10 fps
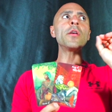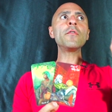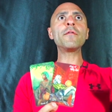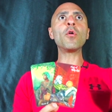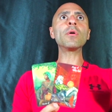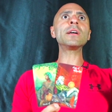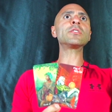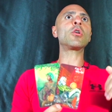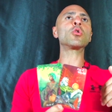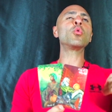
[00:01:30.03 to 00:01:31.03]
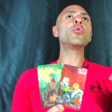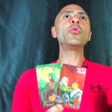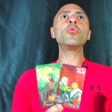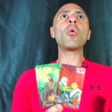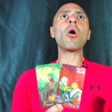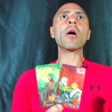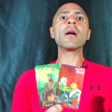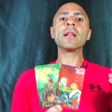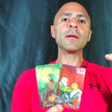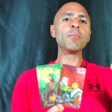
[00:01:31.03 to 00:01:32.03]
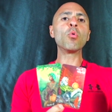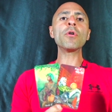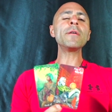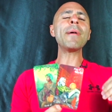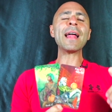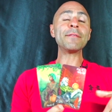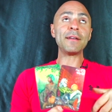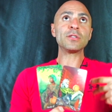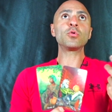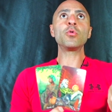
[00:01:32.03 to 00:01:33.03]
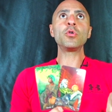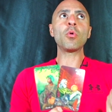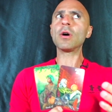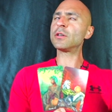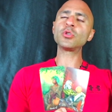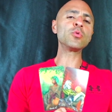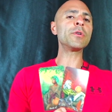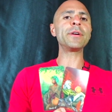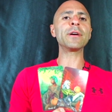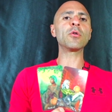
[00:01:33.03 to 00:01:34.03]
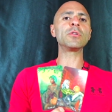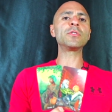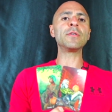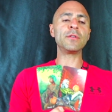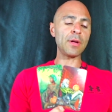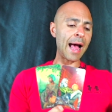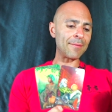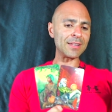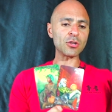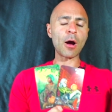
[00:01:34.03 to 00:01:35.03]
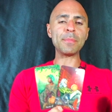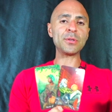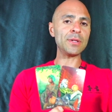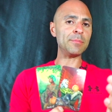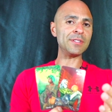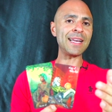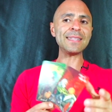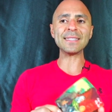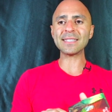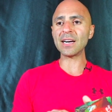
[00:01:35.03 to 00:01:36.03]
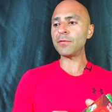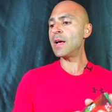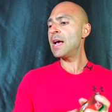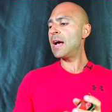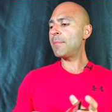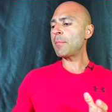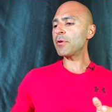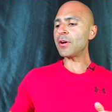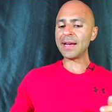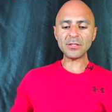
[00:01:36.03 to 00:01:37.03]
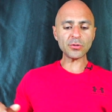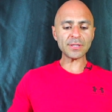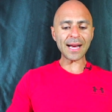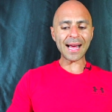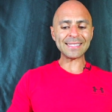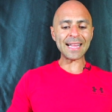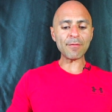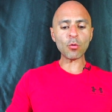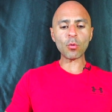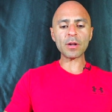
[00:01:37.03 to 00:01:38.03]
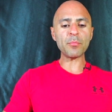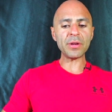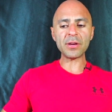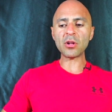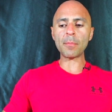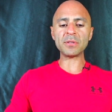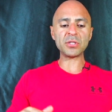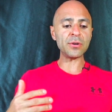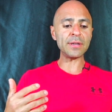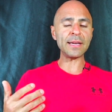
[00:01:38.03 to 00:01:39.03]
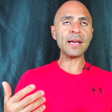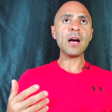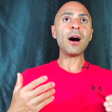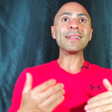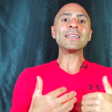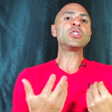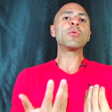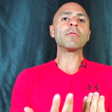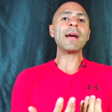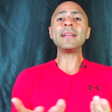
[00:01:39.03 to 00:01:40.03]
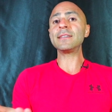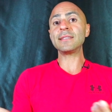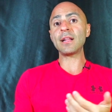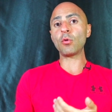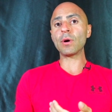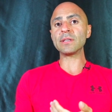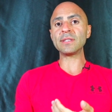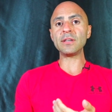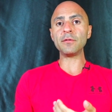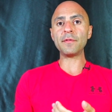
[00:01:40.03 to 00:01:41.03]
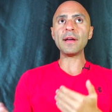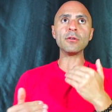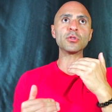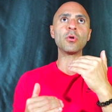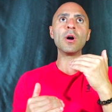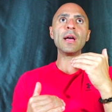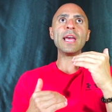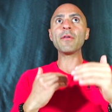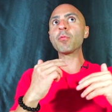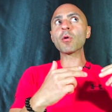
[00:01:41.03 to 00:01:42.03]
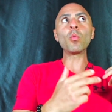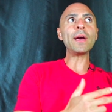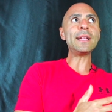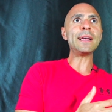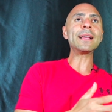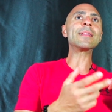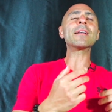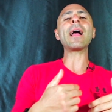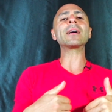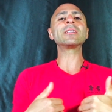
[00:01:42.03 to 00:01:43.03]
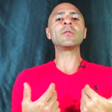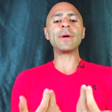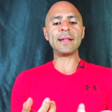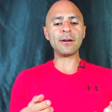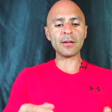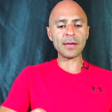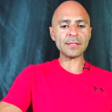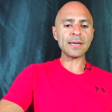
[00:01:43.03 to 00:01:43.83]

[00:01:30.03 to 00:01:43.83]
you focus on who you are, the more you manifest who you are, the sooner you're going to have this opportunity present itself. Remember, your angels and guides never want to bring you an opportunity unless you are ready, because they don't want to see you fail. So if we're waiting, they're actually waiting on us.